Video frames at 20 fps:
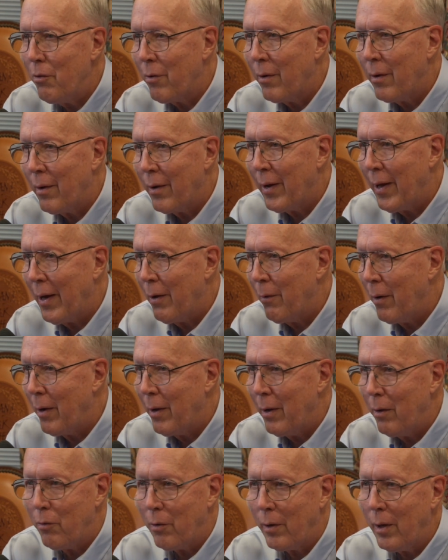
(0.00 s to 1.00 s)
and
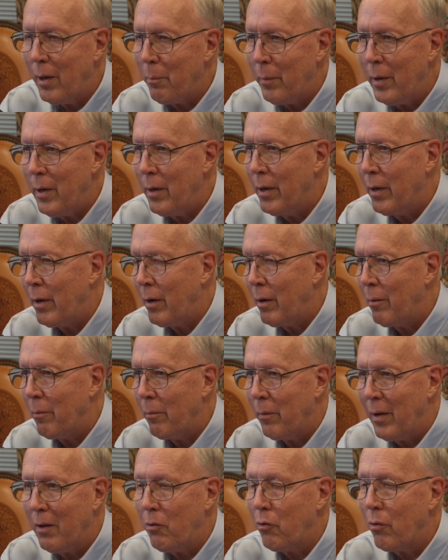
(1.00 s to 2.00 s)
nowadays it can be done in
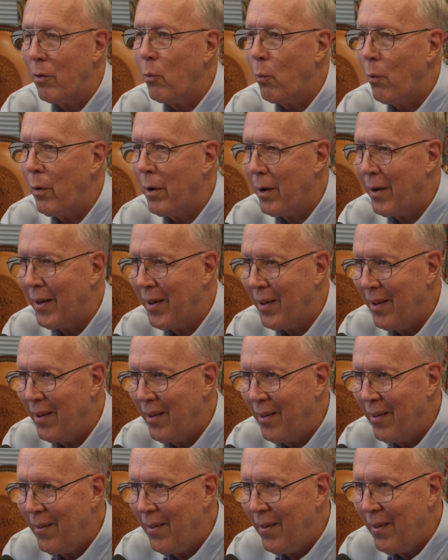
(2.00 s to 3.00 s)
less than 1 day.
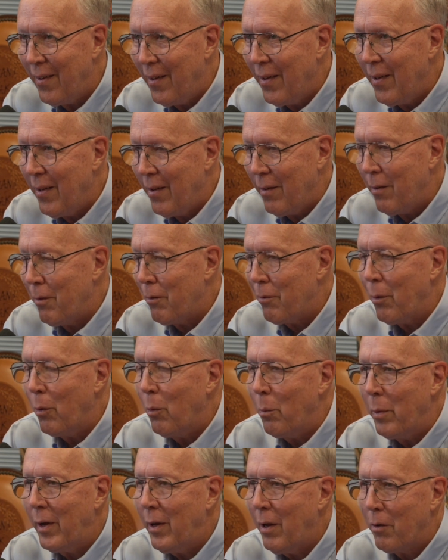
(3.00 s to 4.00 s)
So
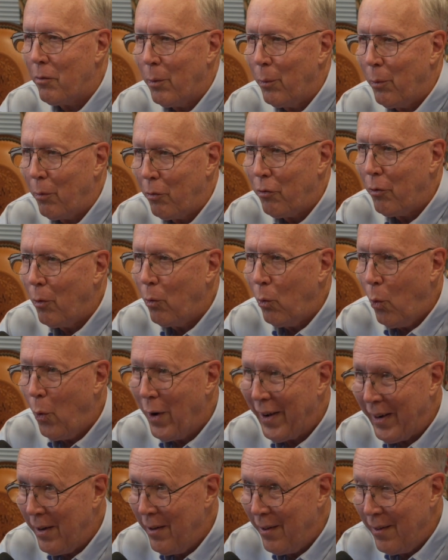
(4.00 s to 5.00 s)
because it was so
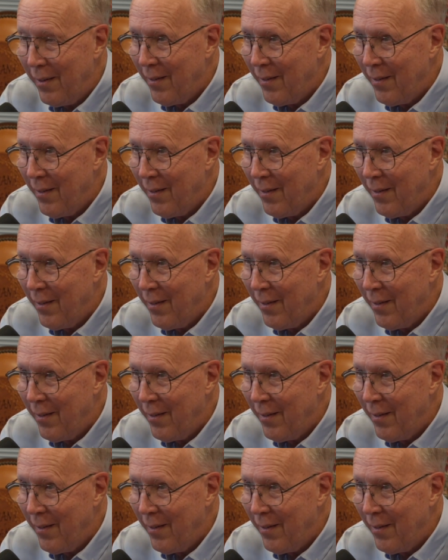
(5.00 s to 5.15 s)
quick,